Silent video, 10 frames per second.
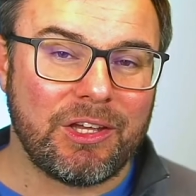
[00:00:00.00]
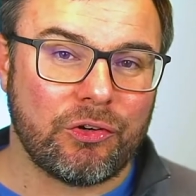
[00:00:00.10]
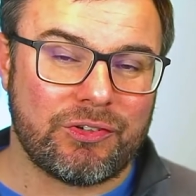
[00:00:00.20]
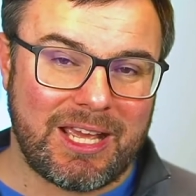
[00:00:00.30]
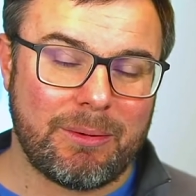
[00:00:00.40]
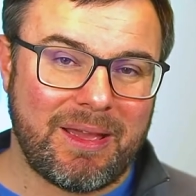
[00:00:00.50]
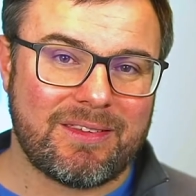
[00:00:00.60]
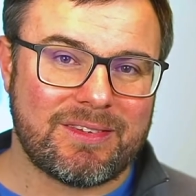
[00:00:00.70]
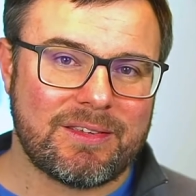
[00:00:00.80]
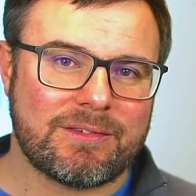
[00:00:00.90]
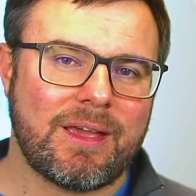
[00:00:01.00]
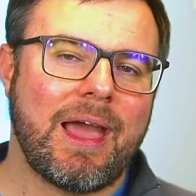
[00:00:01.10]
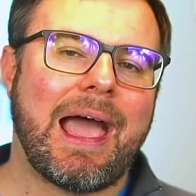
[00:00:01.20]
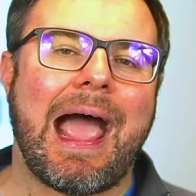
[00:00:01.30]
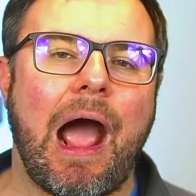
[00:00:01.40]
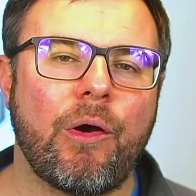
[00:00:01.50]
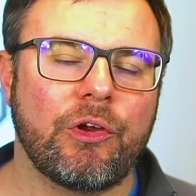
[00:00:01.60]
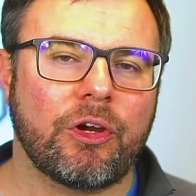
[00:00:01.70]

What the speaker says: your database is, how you're going to